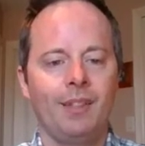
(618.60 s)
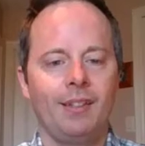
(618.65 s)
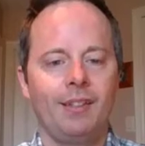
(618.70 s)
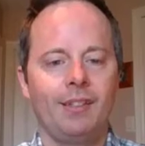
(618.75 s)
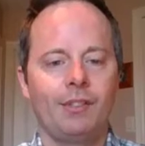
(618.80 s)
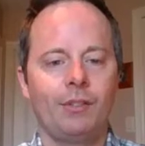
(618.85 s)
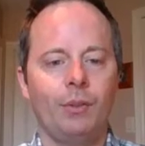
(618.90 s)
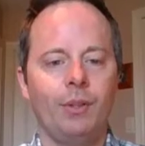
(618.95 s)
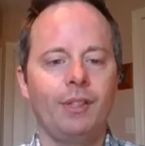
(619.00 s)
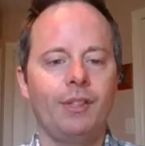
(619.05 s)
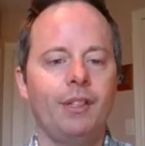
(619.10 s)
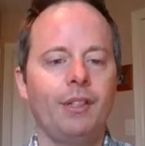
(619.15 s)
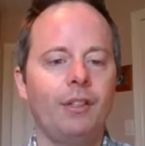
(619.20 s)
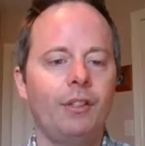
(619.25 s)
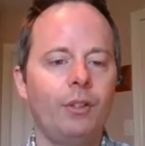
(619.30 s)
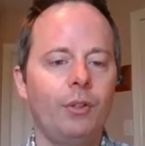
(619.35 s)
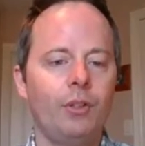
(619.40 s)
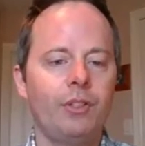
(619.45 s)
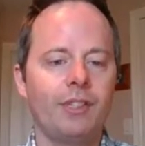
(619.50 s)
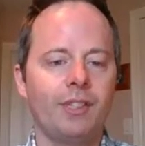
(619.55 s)
So in
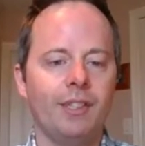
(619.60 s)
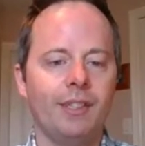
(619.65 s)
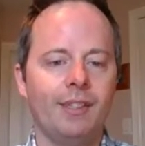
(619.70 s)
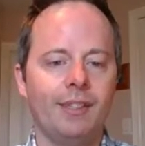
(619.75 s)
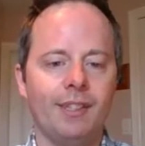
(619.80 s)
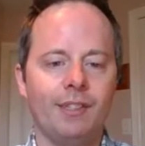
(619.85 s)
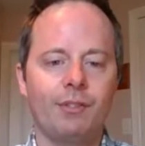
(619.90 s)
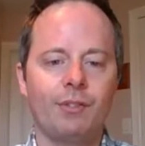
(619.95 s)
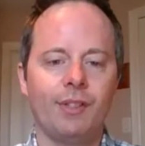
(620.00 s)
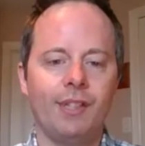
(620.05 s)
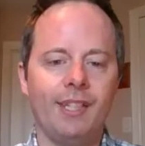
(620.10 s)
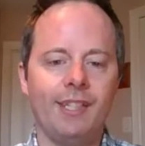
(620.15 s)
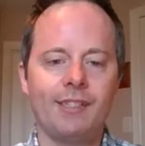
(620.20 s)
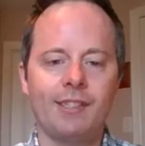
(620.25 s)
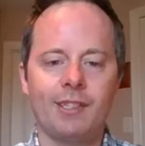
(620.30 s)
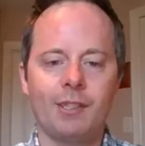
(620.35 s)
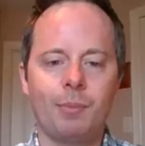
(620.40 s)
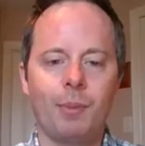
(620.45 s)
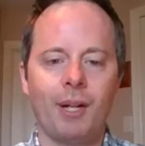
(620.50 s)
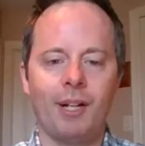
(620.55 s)
conclusion, this release
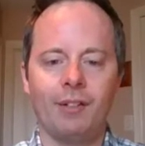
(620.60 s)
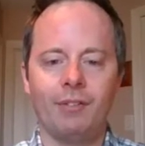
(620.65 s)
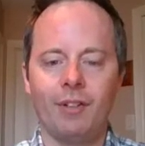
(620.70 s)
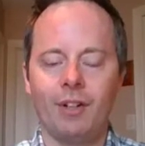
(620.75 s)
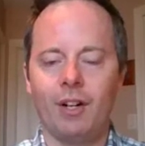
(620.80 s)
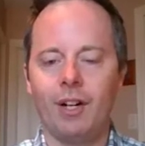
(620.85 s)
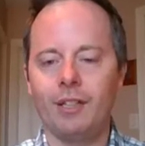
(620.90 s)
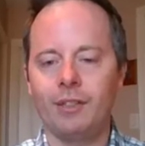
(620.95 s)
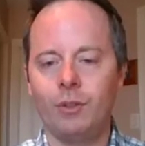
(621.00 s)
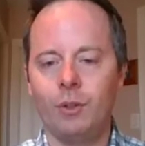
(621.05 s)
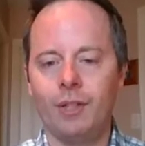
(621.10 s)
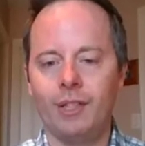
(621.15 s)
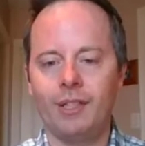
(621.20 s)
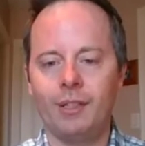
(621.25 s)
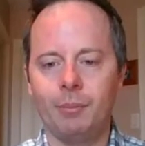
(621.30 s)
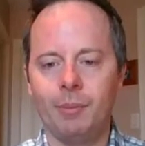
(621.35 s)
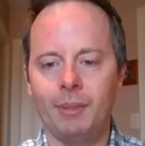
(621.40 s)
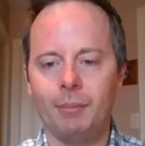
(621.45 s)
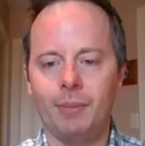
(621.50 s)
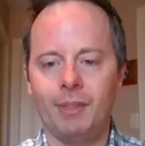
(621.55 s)
is part of our ongoing
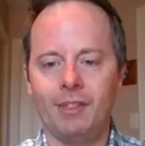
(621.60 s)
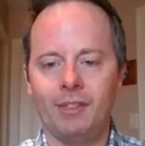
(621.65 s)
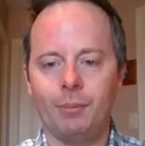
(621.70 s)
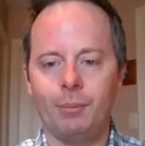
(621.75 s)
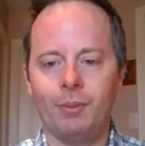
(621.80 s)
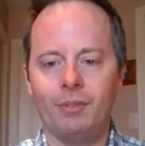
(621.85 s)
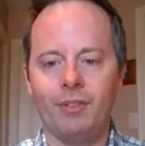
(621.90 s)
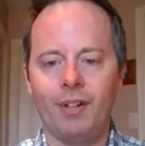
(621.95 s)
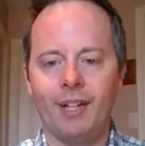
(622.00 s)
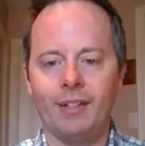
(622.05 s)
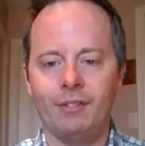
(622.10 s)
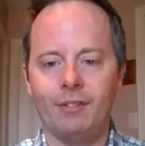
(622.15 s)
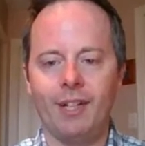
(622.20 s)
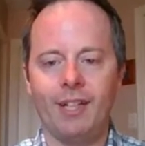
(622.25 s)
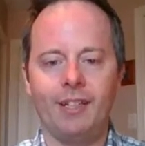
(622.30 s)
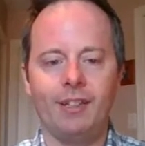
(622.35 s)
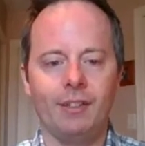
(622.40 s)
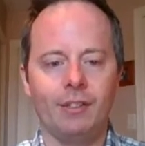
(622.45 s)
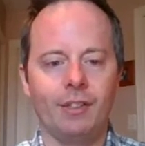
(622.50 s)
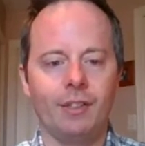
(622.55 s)
commitment to provide
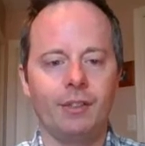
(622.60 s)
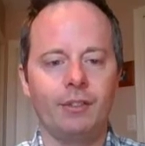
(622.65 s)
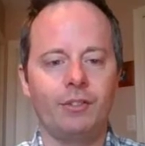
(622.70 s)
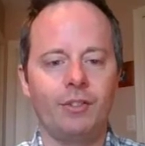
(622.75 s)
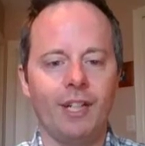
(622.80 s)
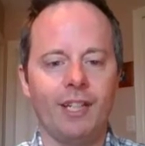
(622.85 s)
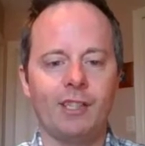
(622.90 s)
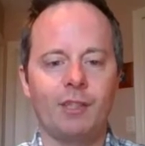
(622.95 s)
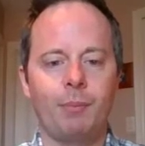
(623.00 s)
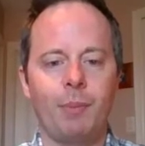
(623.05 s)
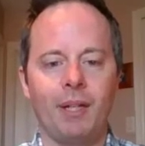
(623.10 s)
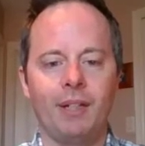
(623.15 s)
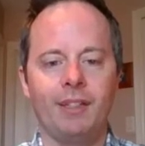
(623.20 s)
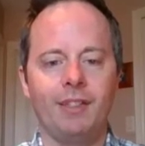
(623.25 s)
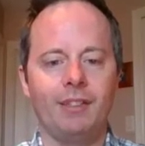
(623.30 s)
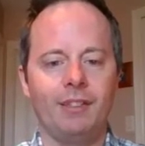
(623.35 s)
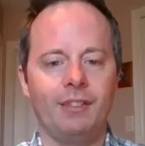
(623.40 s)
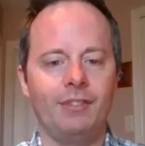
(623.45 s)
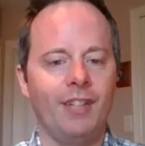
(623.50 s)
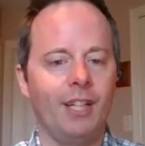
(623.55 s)
regular,
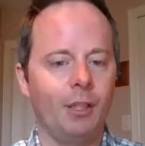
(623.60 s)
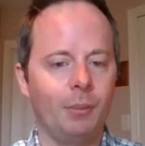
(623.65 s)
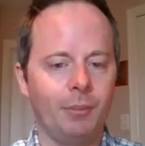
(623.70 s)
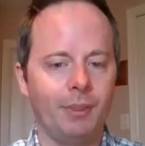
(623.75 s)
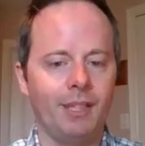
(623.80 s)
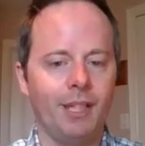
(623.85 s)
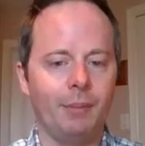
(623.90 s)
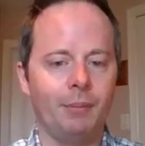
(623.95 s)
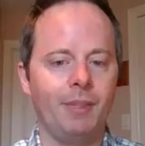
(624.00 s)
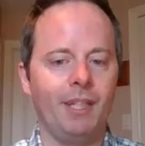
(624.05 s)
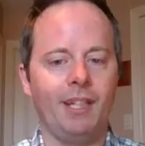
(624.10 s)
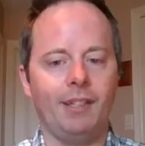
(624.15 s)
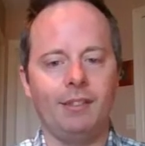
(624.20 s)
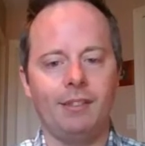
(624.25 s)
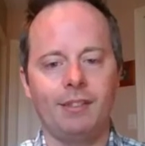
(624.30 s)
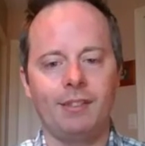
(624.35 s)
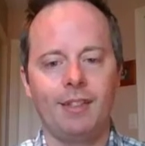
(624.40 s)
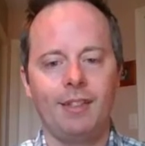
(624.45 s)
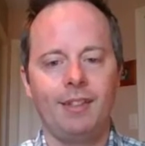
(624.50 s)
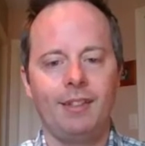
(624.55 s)
transparent development
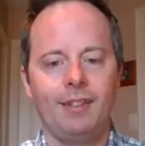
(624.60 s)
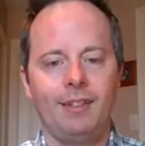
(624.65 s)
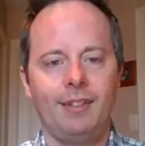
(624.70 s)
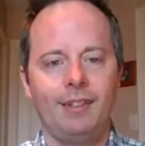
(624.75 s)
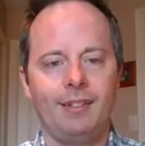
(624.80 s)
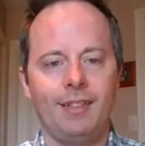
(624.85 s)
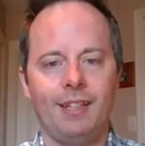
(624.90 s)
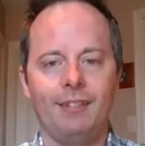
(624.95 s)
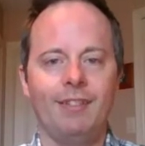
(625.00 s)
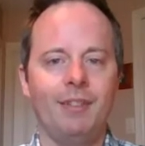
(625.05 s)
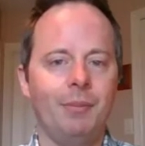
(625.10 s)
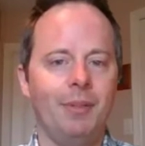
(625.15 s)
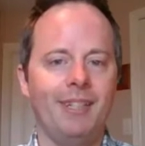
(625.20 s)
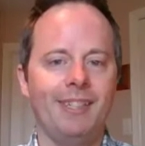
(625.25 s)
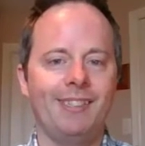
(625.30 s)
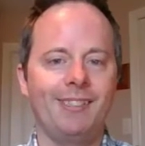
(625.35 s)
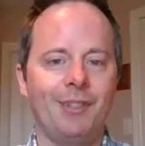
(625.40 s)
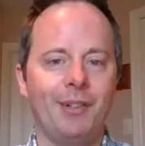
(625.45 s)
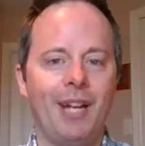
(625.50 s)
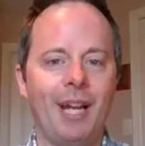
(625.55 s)
updates.
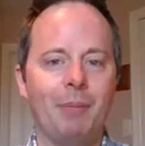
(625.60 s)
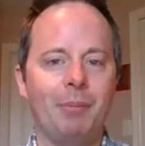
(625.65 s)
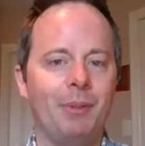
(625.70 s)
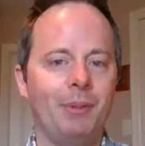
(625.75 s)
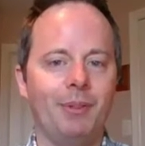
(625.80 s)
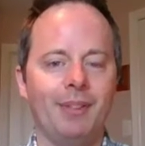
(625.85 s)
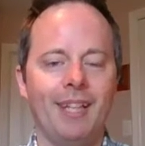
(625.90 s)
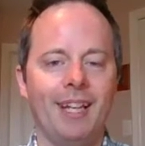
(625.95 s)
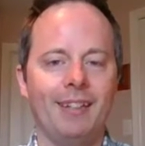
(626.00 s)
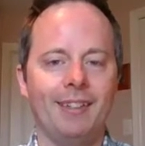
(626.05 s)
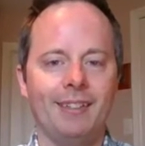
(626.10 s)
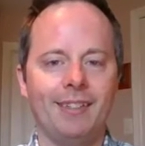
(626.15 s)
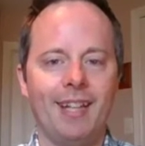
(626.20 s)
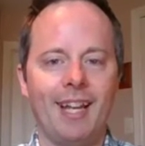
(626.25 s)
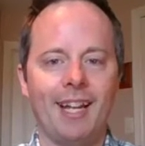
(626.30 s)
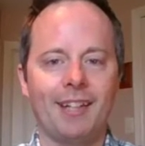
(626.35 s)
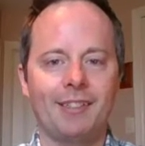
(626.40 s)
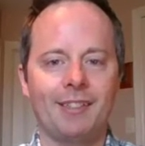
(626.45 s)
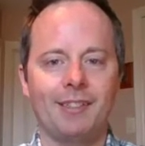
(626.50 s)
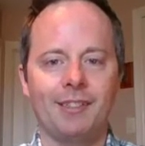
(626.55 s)
Everybody's so happy with that in
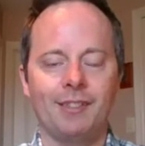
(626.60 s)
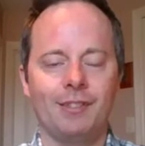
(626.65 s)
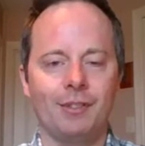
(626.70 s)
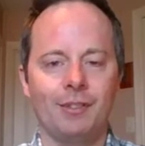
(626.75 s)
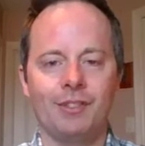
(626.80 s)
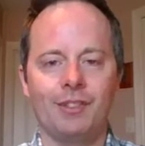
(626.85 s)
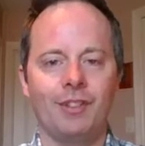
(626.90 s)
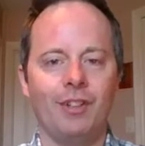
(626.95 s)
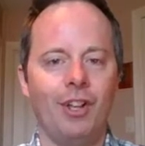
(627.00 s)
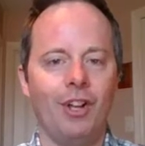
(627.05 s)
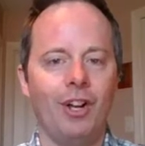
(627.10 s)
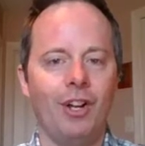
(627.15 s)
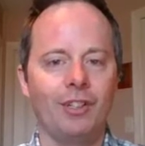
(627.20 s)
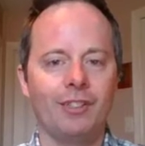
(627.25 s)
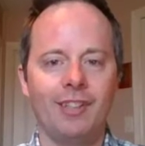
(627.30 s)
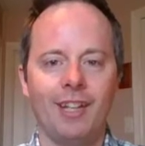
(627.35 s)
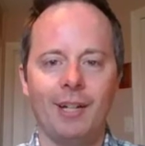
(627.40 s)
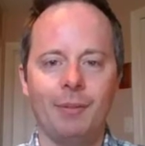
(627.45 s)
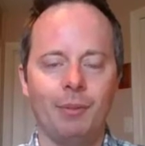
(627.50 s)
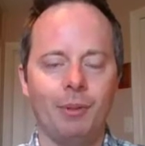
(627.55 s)
Dash because there's a long
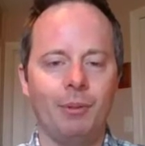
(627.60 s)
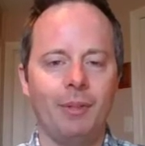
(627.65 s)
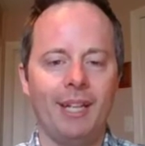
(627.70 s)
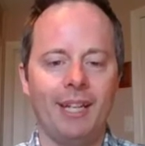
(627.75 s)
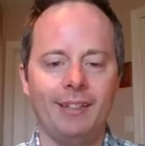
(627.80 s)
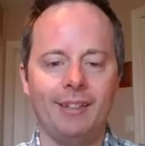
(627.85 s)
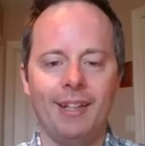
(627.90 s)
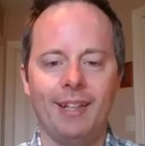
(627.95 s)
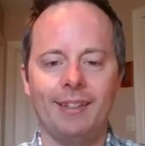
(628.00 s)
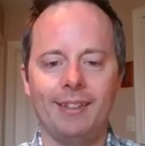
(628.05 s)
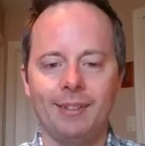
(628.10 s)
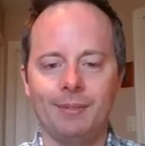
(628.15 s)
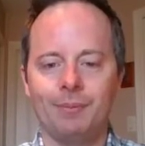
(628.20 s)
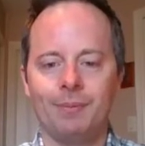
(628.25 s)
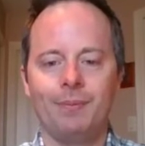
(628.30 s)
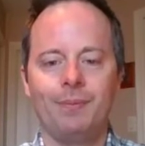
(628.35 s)
time where we had nothing.